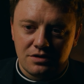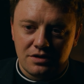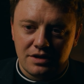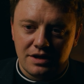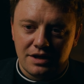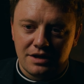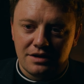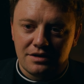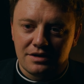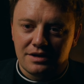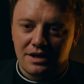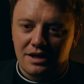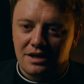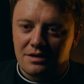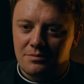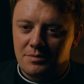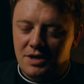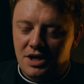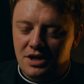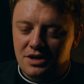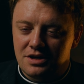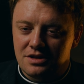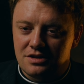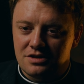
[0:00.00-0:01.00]
thing or getting
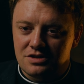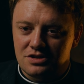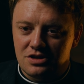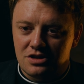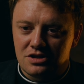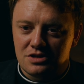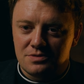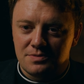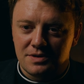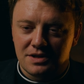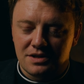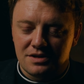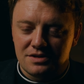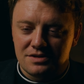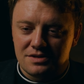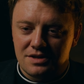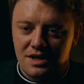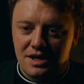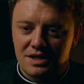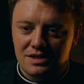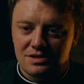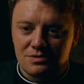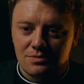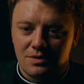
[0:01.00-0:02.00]
married in the church because
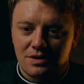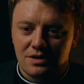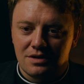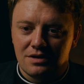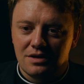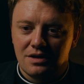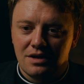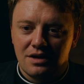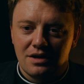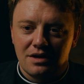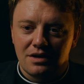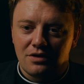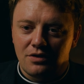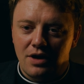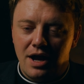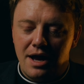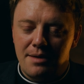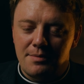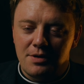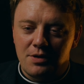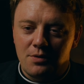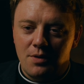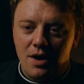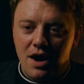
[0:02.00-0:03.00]
that's what
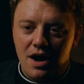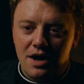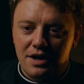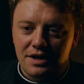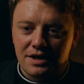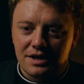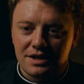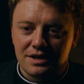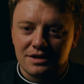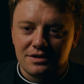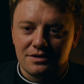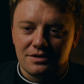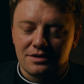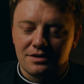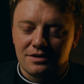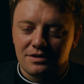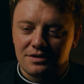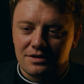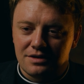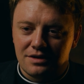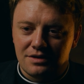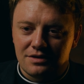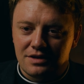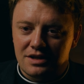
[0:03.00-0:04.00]
grandma wanted,
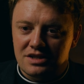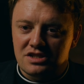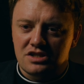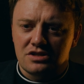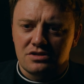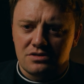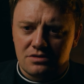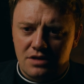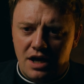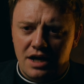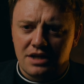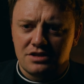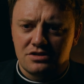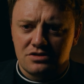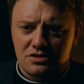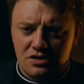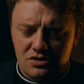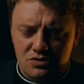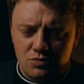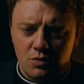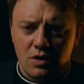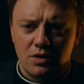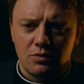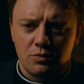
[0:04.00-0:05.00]
or that's
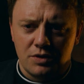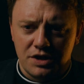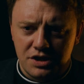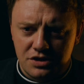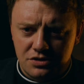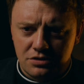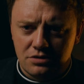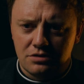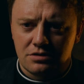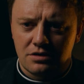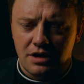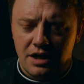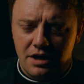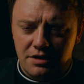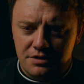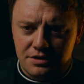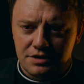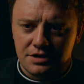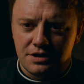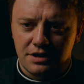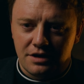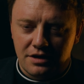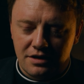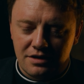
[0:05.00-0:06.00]
just what we do around
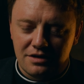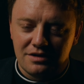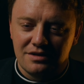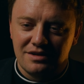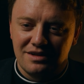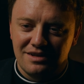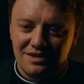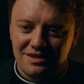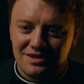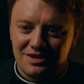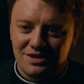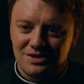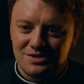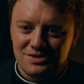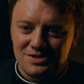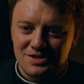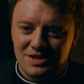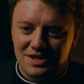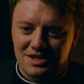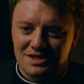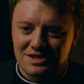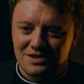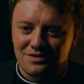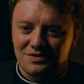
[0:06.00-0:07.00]
here. Those
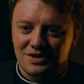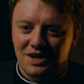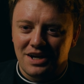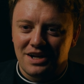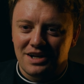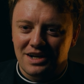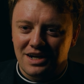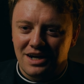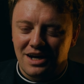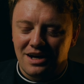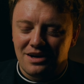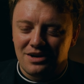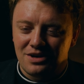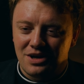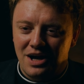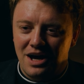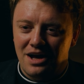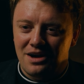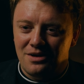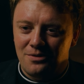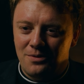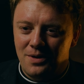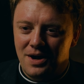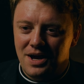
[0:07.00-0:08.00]
things have kind of
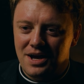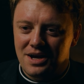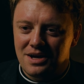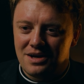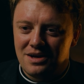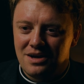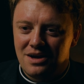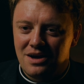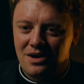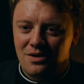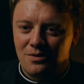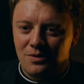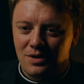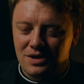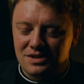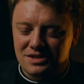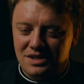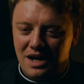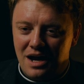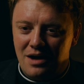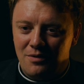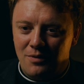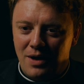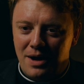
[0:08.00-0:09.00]
gone away. Whereas,
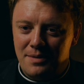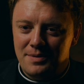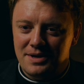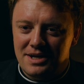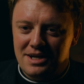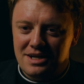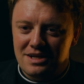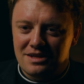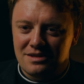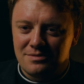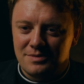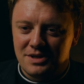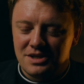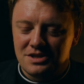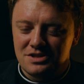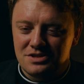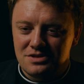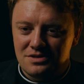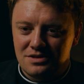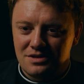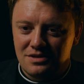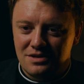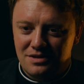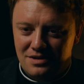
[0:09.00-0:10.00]
why am I getting
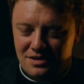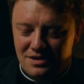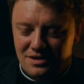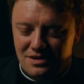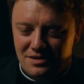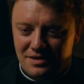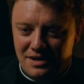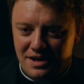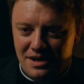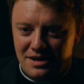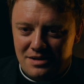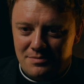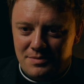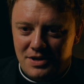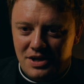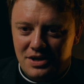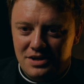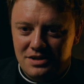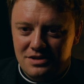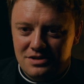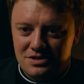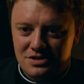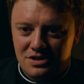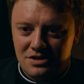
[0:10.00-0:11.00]

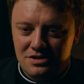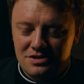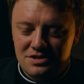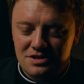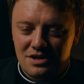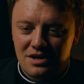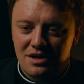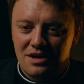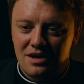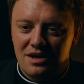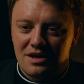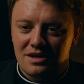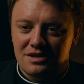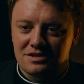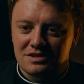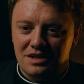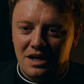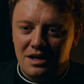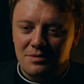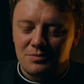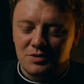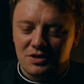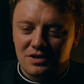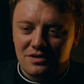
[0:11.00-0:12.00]
married in the church? Because
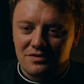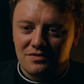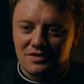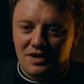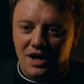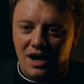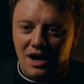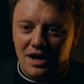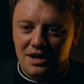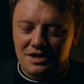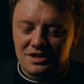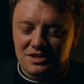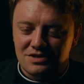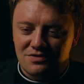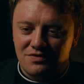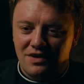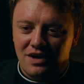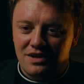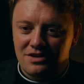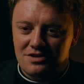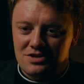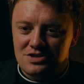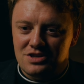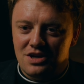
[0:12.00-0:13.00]
I believe God is
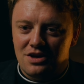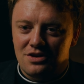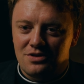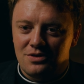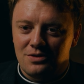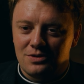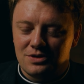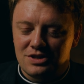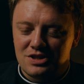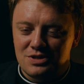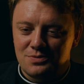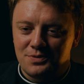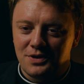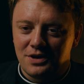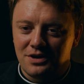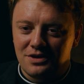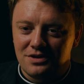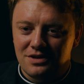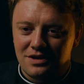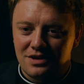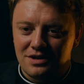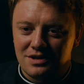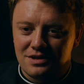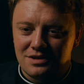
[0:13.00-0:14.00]
Father, Son, Holy
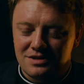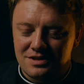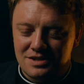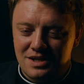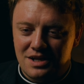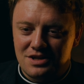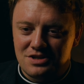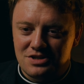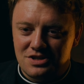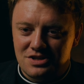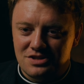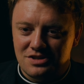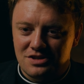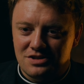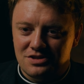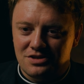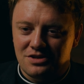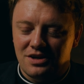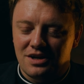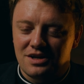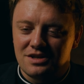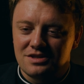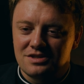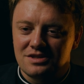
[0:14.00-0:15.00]
Spirit, that He sent Jesus
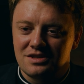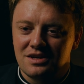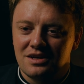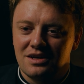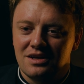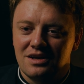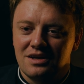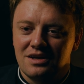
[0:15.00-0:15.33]
Christ